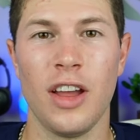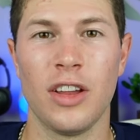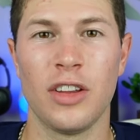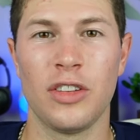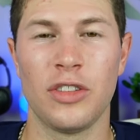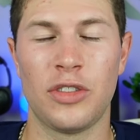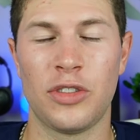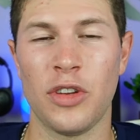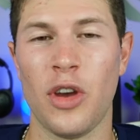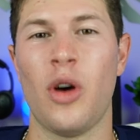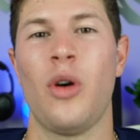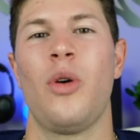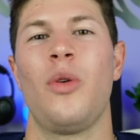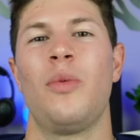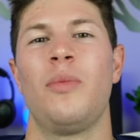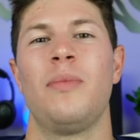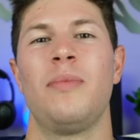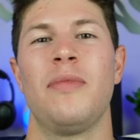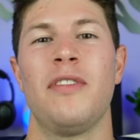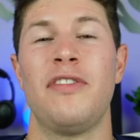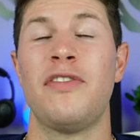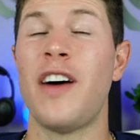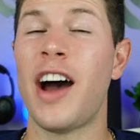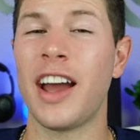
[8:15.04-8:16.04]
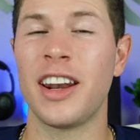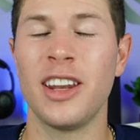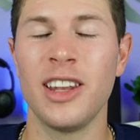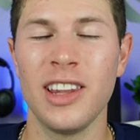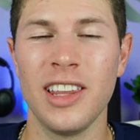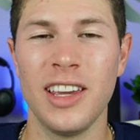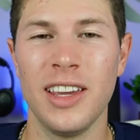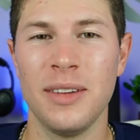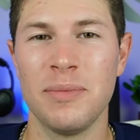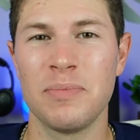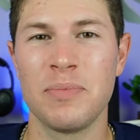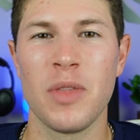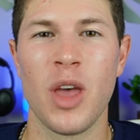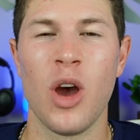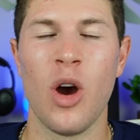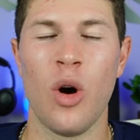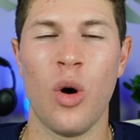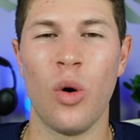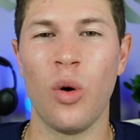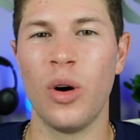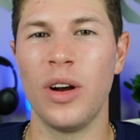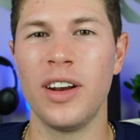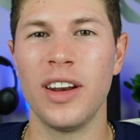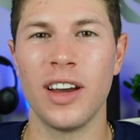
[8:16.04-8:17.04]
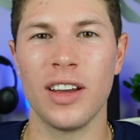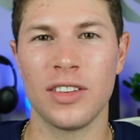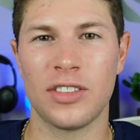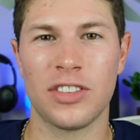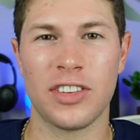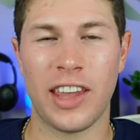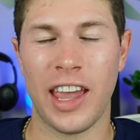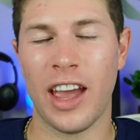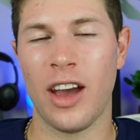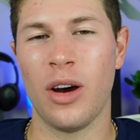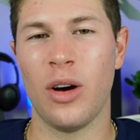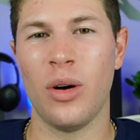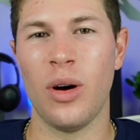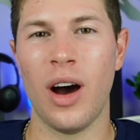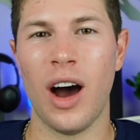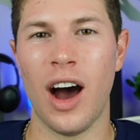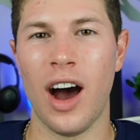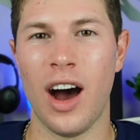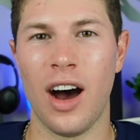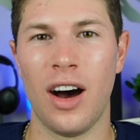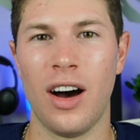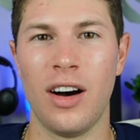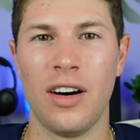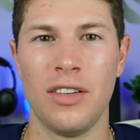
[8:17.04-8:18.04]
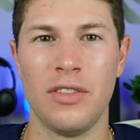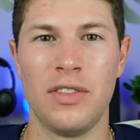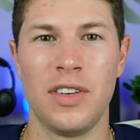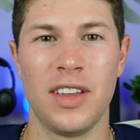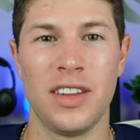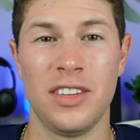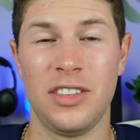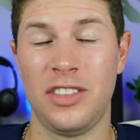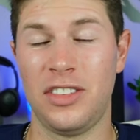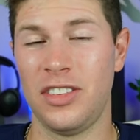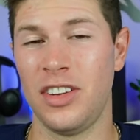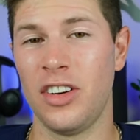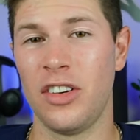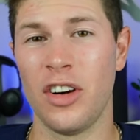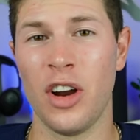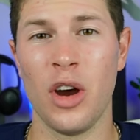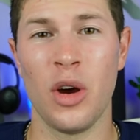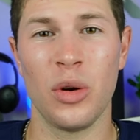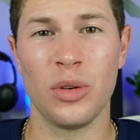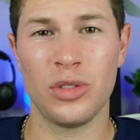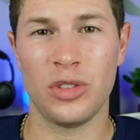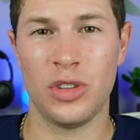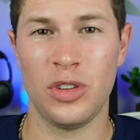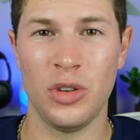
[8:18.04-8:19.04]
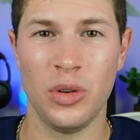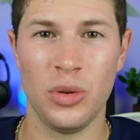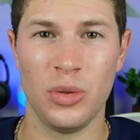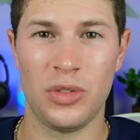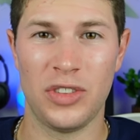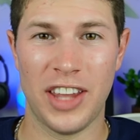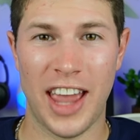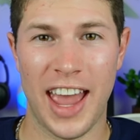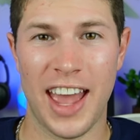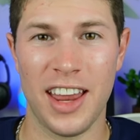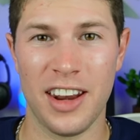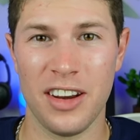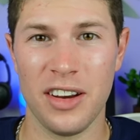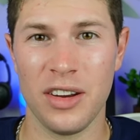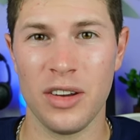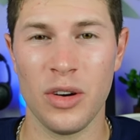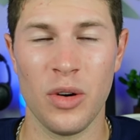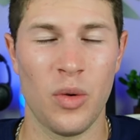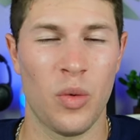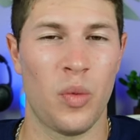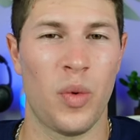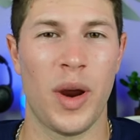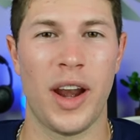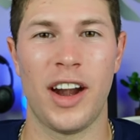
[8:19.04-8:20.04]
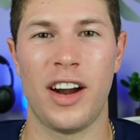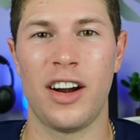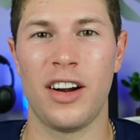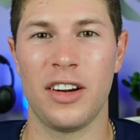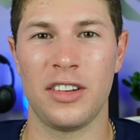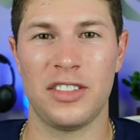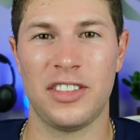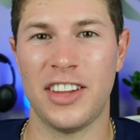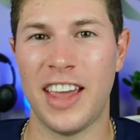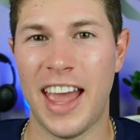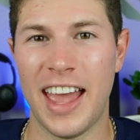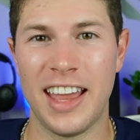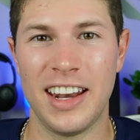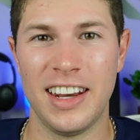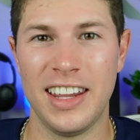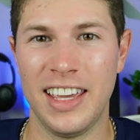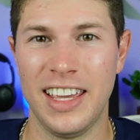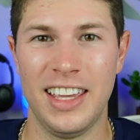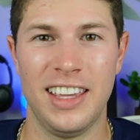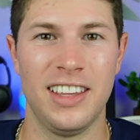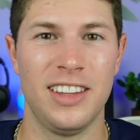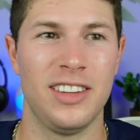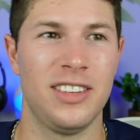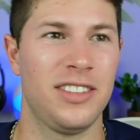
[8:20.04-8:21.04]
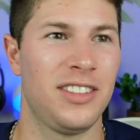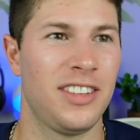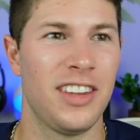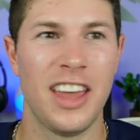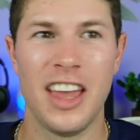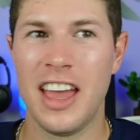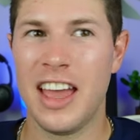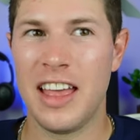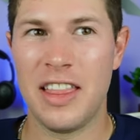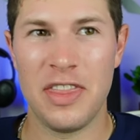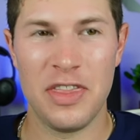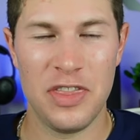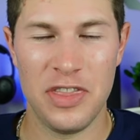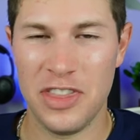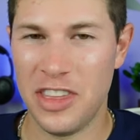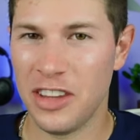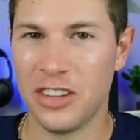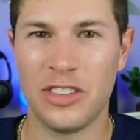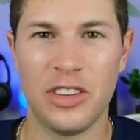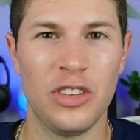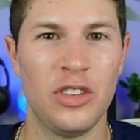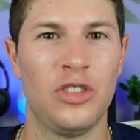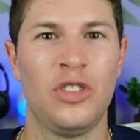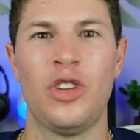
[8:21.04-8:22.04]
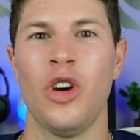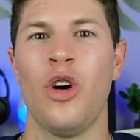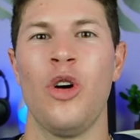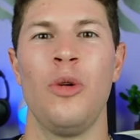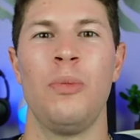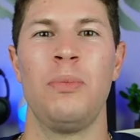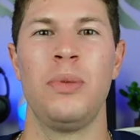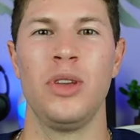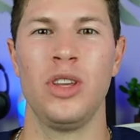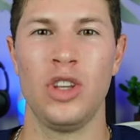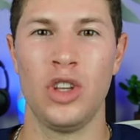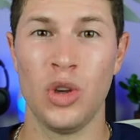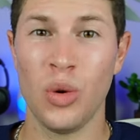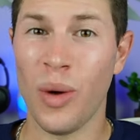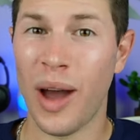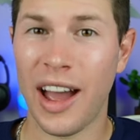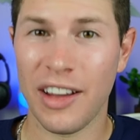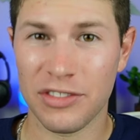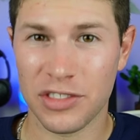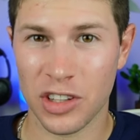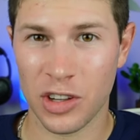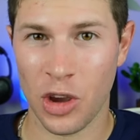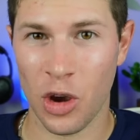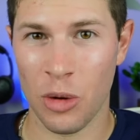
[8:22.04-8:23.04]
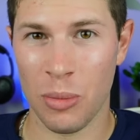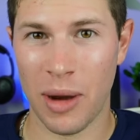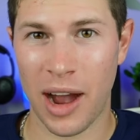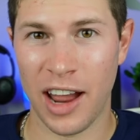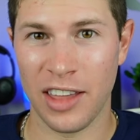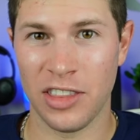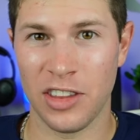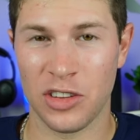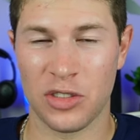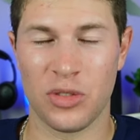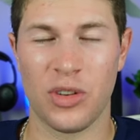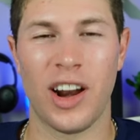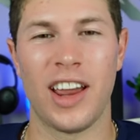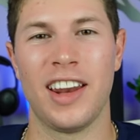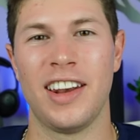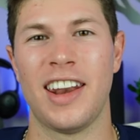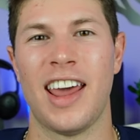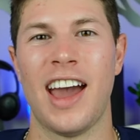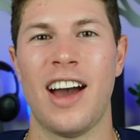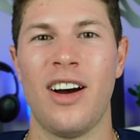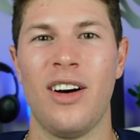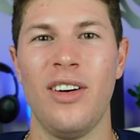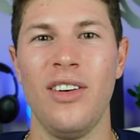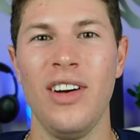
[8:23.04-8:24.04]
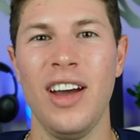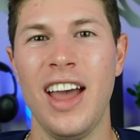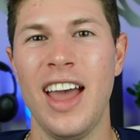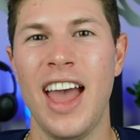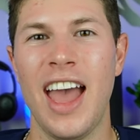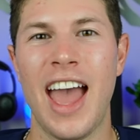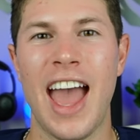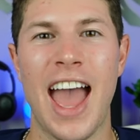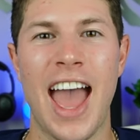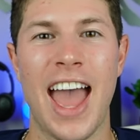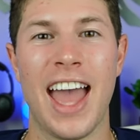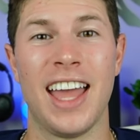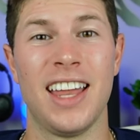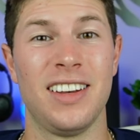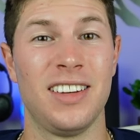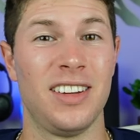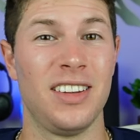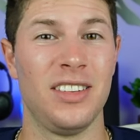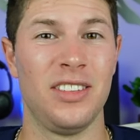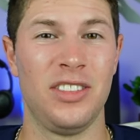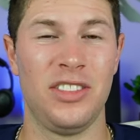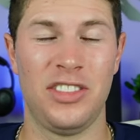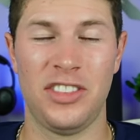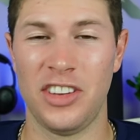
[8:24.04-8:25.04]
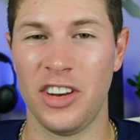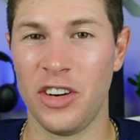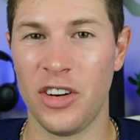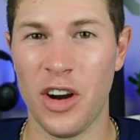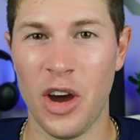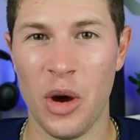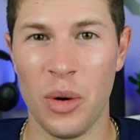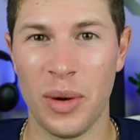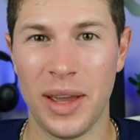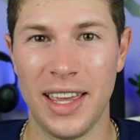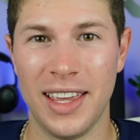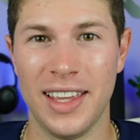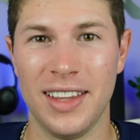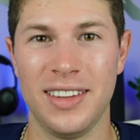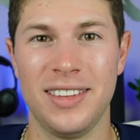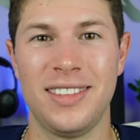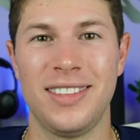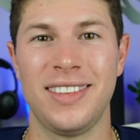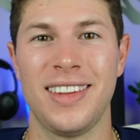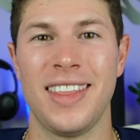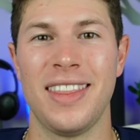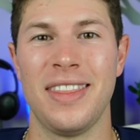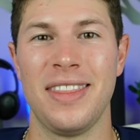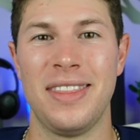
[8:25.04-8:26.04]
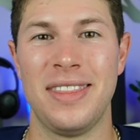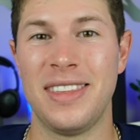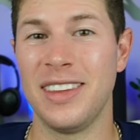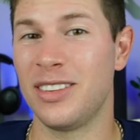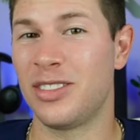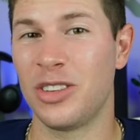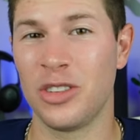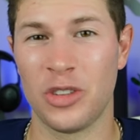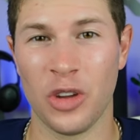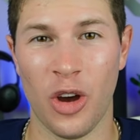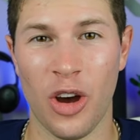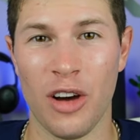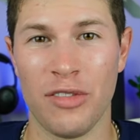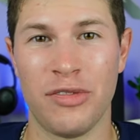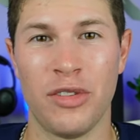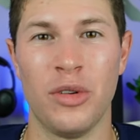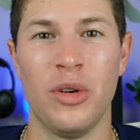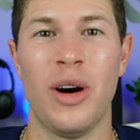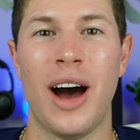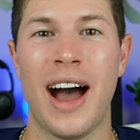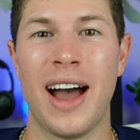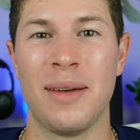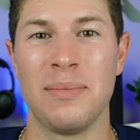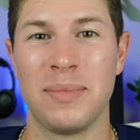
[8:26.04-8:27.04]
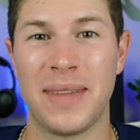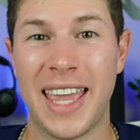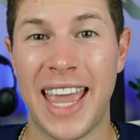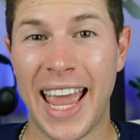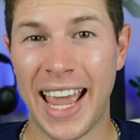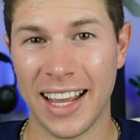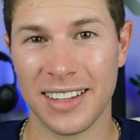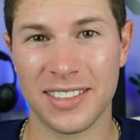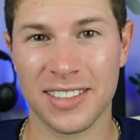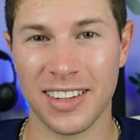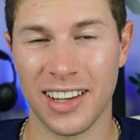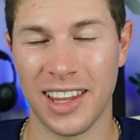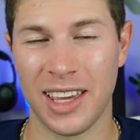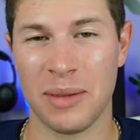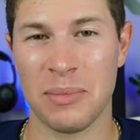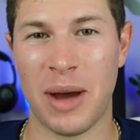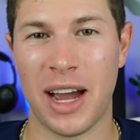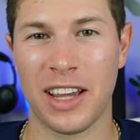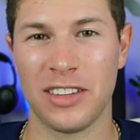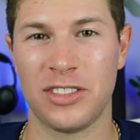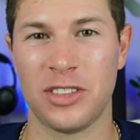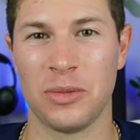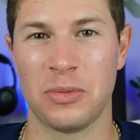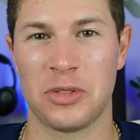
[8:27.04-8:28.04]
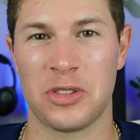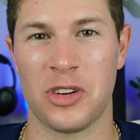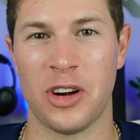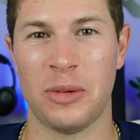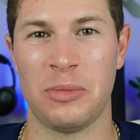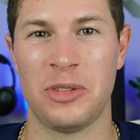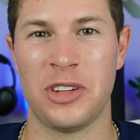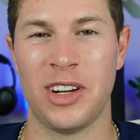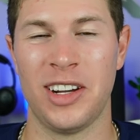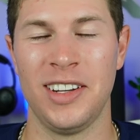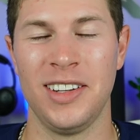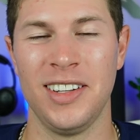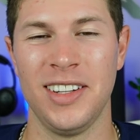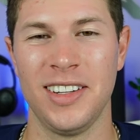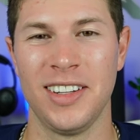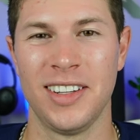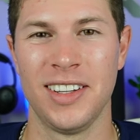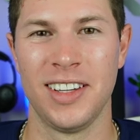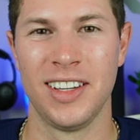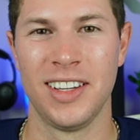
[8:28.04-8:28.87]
So finally, on a scale of 0 to 10, where 10 is this is dope, you have to go buy this right now, and zero is, this is awful, I'm canceling my subscription,